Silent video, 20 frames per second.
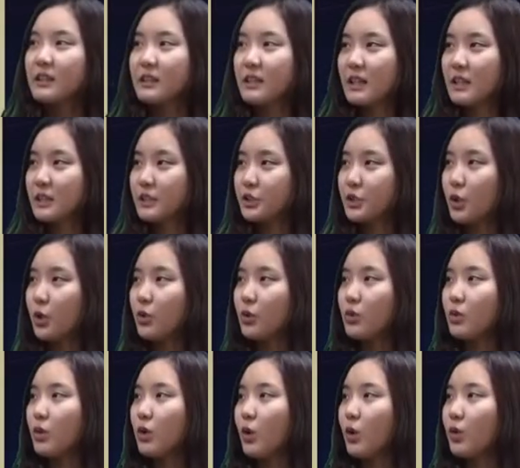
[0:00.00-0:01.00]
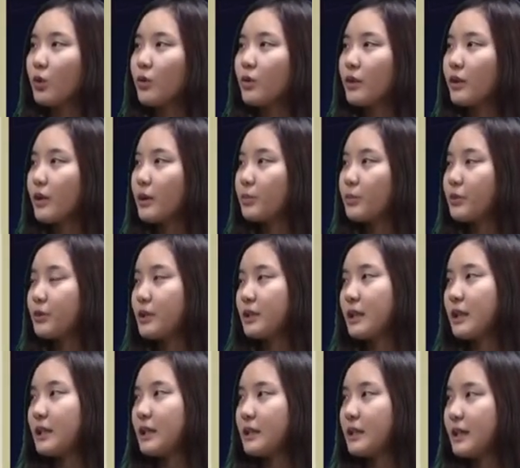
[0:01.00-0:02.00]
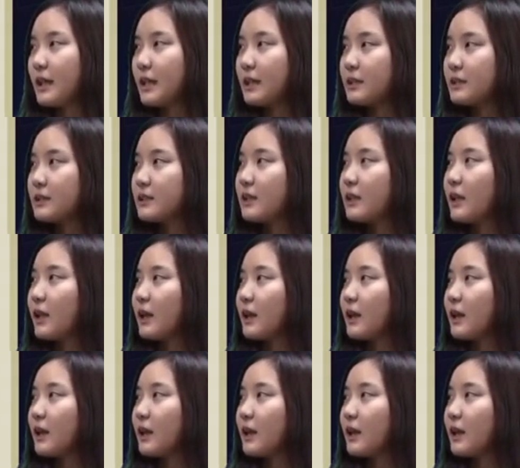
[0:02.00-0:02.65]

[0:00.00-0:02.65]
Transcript: They show low therapeutic index